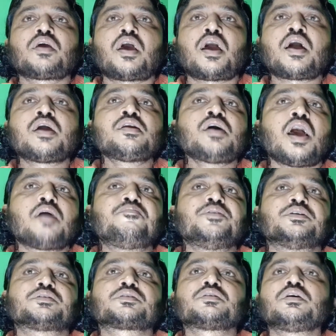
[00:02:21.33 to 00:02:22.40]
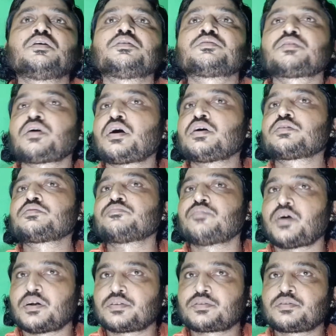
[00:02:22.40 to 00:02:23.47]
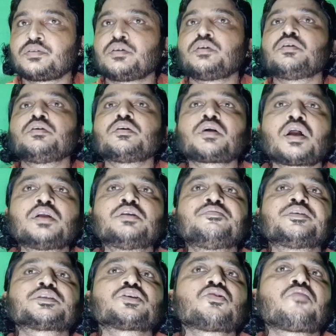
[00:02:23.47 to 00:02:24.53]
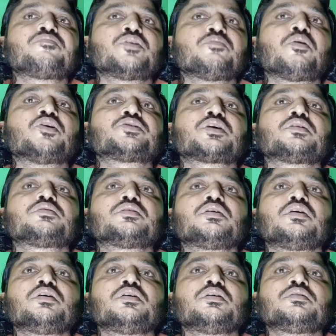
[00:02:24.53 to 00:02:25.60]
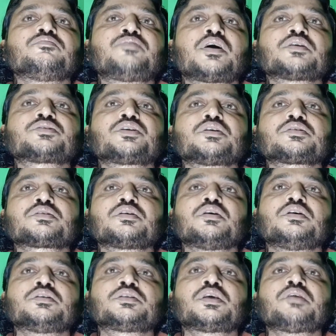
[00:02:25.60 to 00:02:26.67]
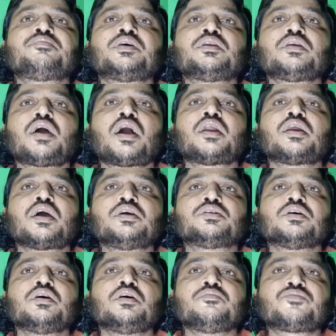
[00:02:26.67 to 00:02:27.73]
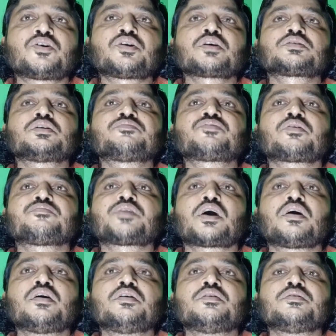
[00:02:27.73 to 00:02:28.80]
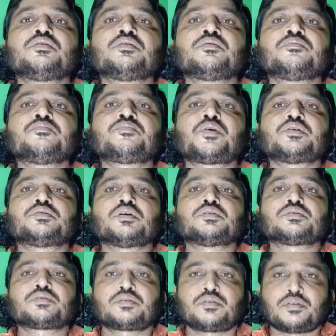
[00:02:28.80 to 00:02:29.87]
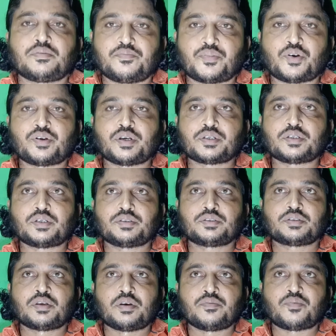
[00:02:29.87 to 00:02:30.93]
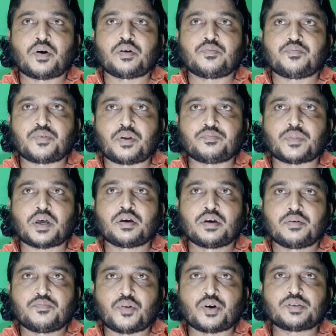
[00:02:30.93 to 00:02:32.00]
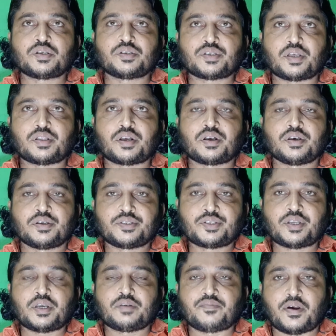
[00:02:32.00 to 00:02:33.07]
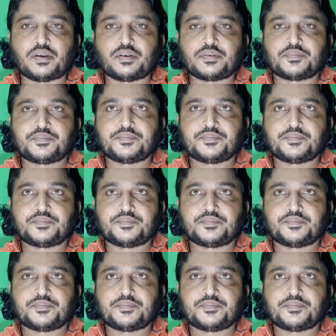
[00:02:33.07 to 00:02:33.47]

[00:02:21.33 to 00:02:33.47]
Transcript: and habits. Third verse Cultivation of devotion. Verses 7 and 8 Protection from the poisons. Protections from the poisons and the snake bite.